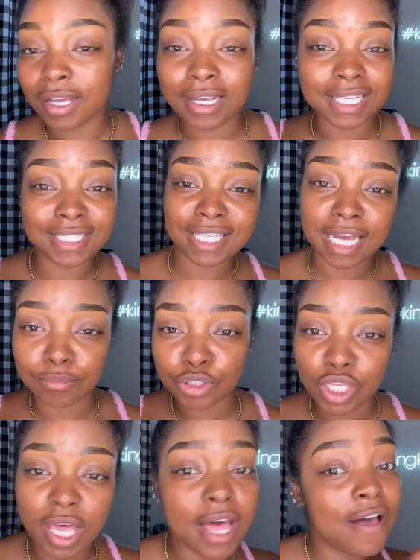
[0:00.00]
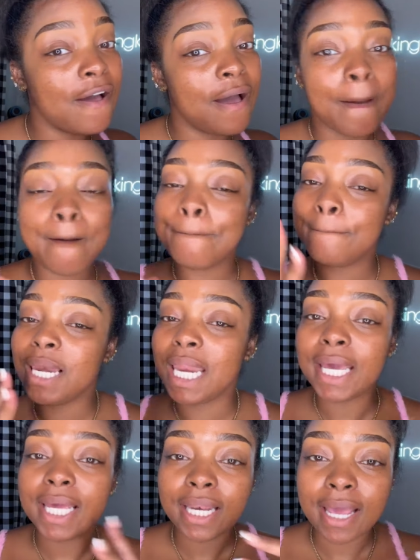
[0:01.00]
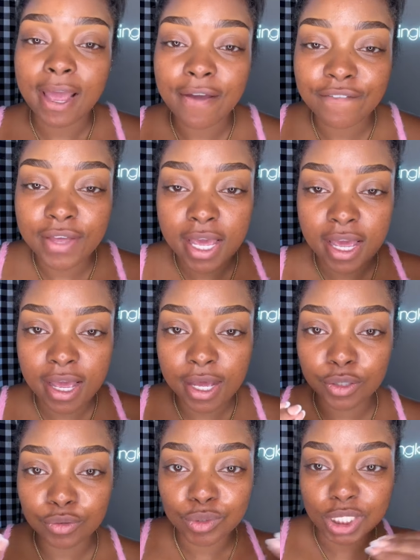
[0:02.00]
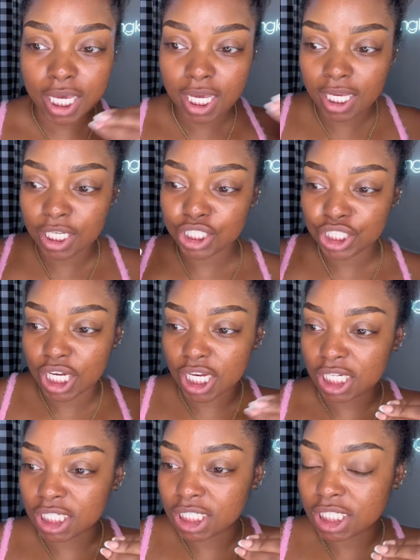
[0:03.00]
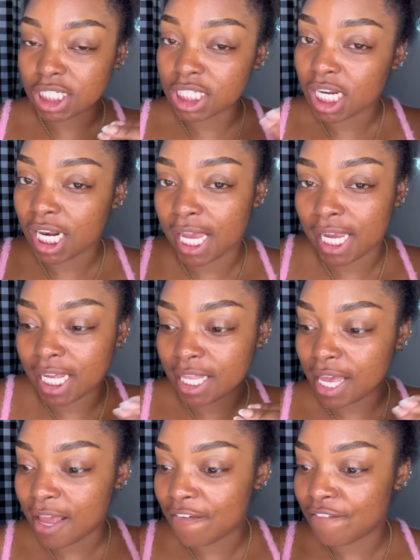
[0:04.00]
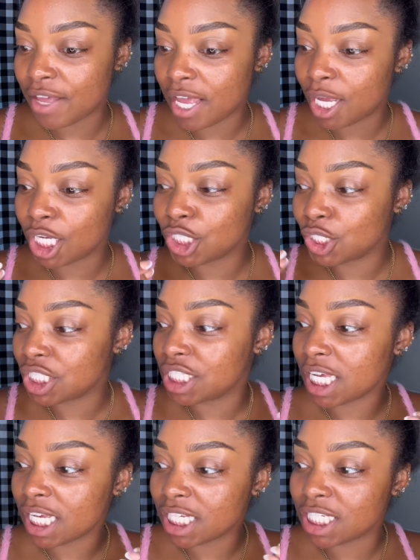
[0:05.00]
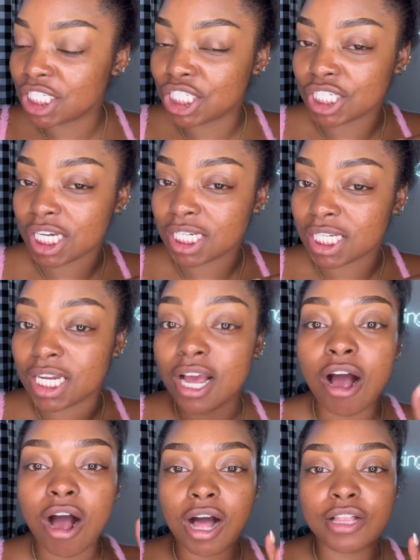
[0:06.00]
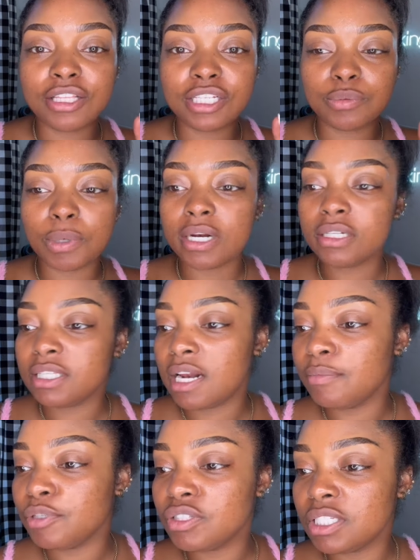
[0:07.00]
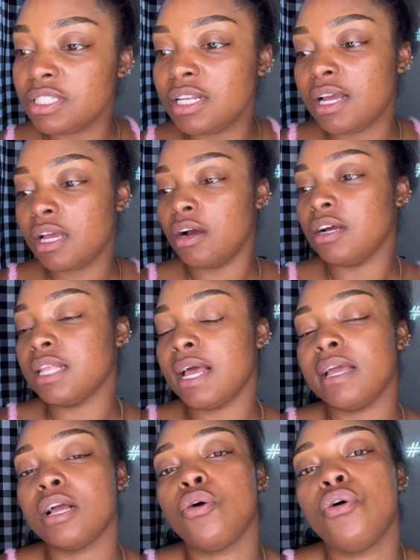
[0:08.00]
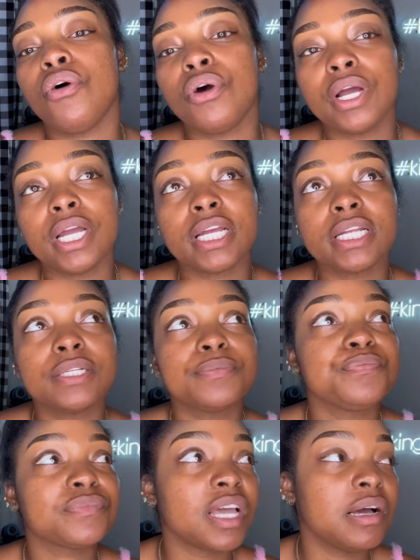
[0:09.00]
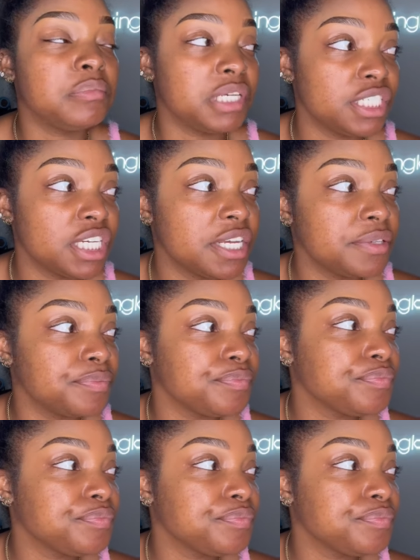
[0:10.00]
it's time to lay that foundation. Lay that foundation. All of these products that I'm using today are like on a budget.